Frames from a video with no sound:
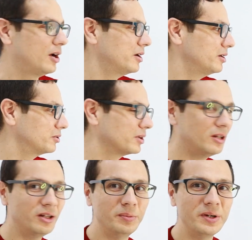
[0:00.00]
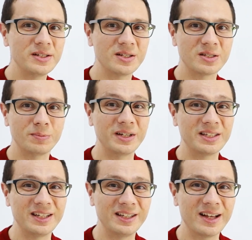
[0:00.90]
on a regular basis, but
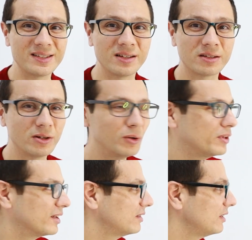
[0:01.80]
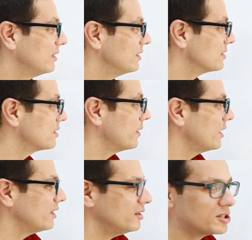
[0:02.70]
he doesn't know that he is
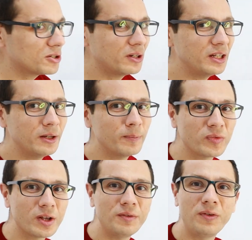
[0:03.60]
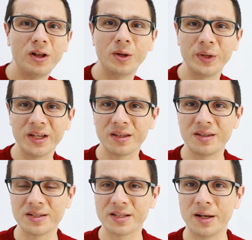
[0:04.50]
literally following
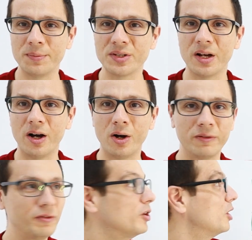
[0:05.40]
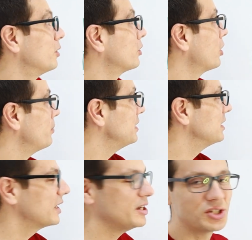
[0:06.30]
the steps of a
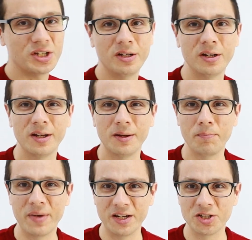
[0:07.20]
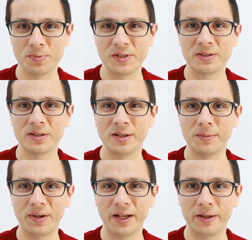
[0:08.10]
communication management
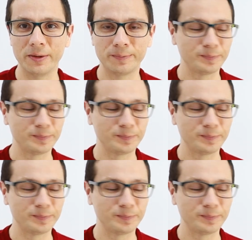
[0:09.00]
plan.